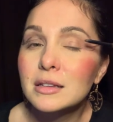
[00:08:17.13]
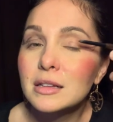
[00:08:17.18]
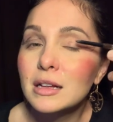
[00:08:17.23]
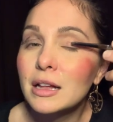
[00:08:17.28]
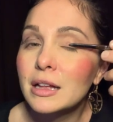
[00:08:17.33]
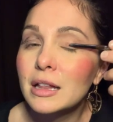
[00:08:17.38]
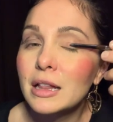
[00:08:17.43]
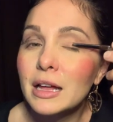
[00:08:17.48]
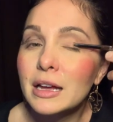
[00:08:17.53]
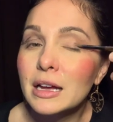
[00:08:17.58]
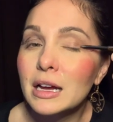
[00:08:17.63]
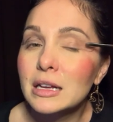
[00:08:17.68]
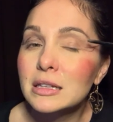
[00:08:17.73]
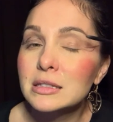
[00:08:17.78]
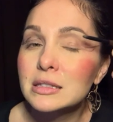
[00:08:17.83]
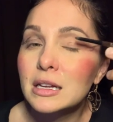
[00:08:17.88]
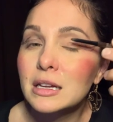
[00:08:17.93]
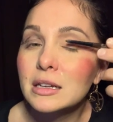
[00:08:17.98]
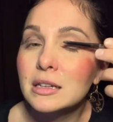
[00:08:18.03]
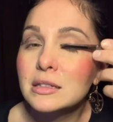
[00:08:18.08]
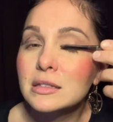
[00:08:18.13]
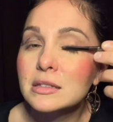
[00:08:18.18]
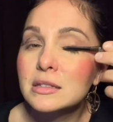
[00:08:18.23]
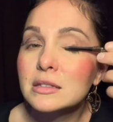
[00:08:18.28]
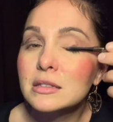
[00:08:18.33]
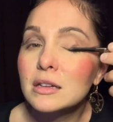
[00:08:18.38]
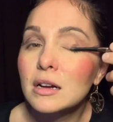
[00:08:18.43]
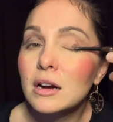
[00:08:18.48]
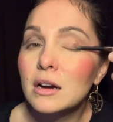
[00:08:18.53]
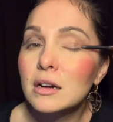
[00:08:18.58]
like I said, it's
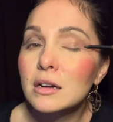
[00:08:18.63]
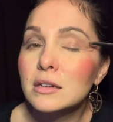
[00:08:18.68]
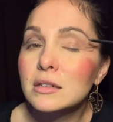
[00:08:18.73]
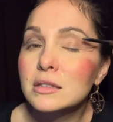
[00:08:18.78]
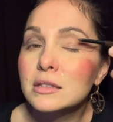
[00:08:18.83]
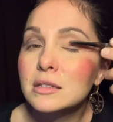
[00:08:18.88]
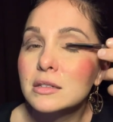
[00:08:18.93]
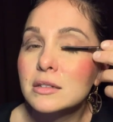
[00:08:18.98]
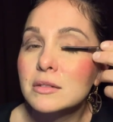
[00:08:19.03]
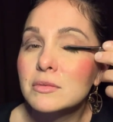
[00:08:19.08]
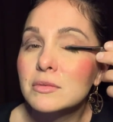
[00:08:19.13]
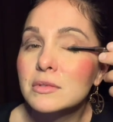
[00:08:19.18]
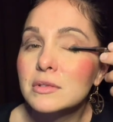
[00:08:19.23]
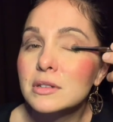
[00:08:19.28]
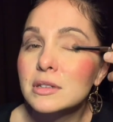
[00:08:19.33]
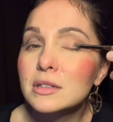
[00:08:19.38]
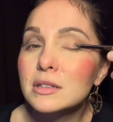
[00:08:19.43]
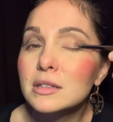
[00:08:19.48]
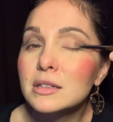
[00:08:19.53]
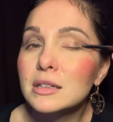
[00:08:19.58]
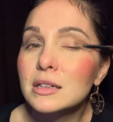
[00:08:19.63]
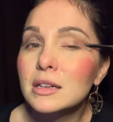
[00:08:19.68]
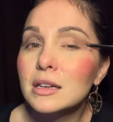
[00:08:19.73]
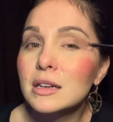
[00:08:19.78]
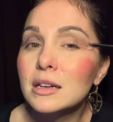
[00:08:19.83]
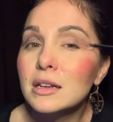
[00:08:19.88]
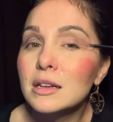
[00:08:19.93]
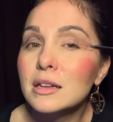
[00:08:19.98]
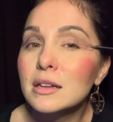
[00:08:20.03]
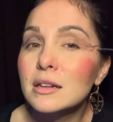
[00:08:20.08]
hard to really get
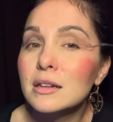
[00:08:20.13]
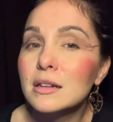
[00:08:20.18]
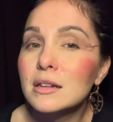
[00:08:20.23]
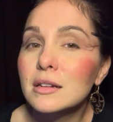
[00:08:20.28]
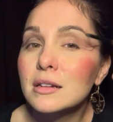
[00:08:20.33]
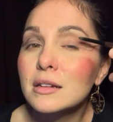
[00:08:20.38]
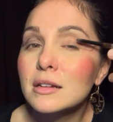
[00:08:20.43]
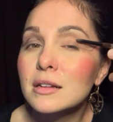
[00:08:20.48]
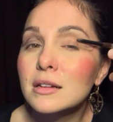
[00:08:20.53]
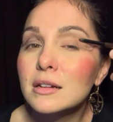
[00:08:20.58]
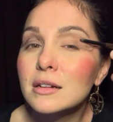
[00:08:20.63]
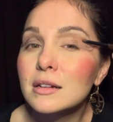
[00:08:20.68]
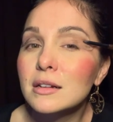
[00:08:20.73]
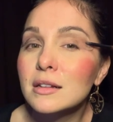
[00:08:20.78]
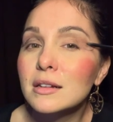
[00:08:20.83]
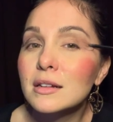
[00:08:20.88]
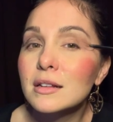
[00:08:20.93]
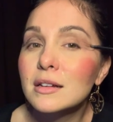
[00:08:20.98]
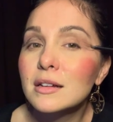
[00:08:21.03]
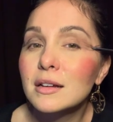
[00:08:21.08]
it good.